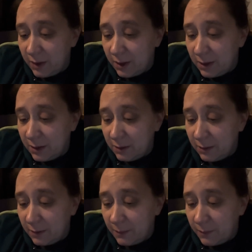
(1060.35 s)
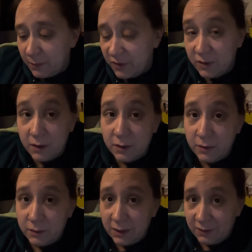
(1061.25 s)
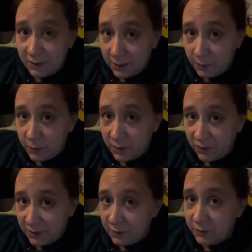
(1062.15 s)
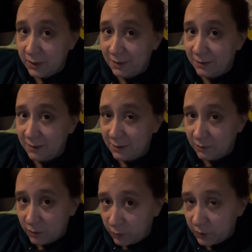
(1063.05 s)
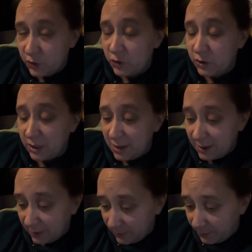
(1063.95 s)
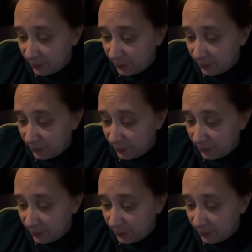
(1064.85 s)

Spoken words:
and get started with the stuff that's storaged in there.